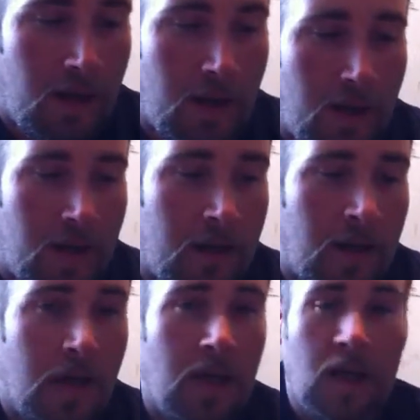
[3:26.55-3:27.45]
and
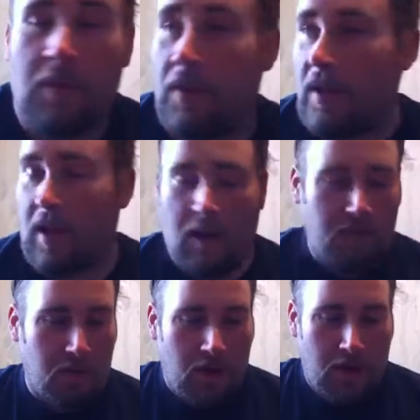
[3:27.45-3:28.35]
I'm going to have
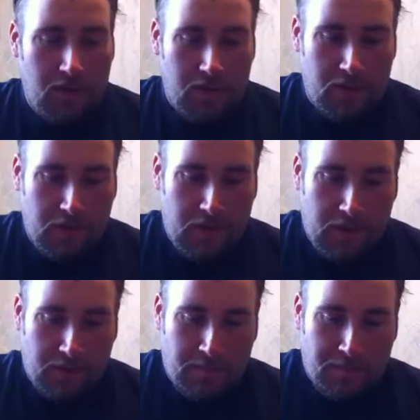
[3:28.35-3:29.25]
to
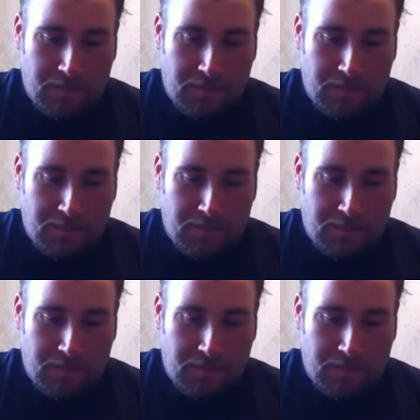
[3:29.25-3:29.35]
either